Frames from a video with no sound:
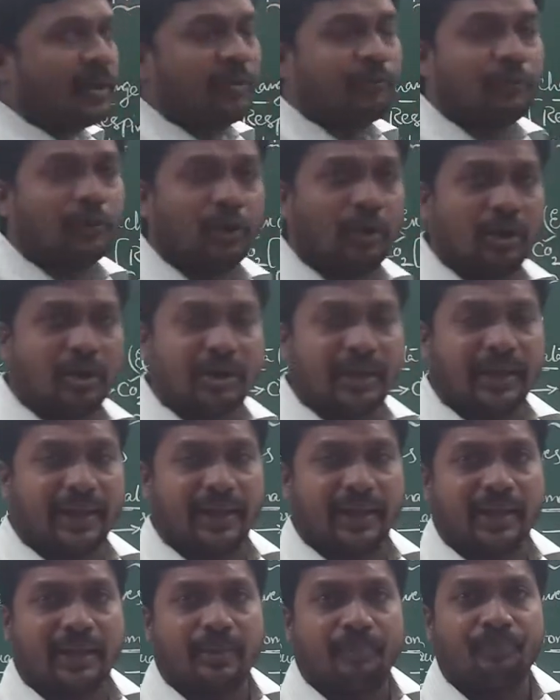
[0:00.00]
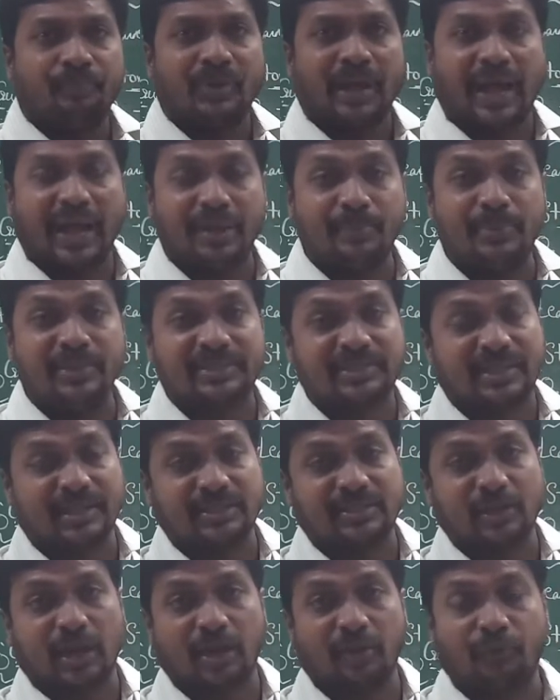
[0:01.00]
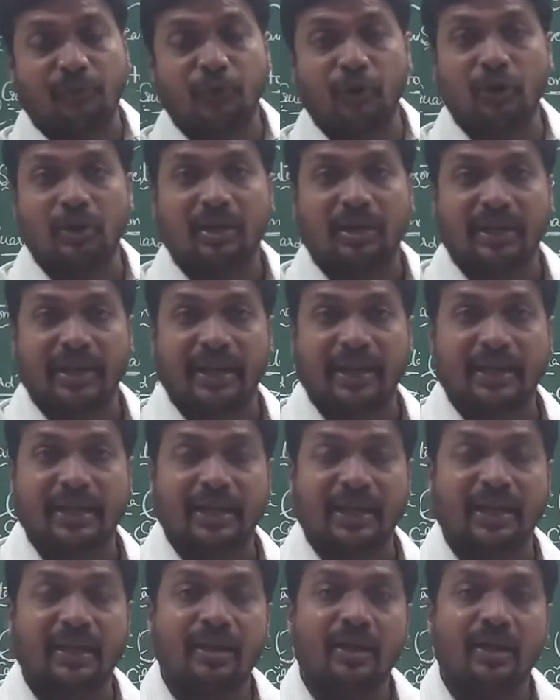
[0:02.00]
if you will take hibiscus or if you will take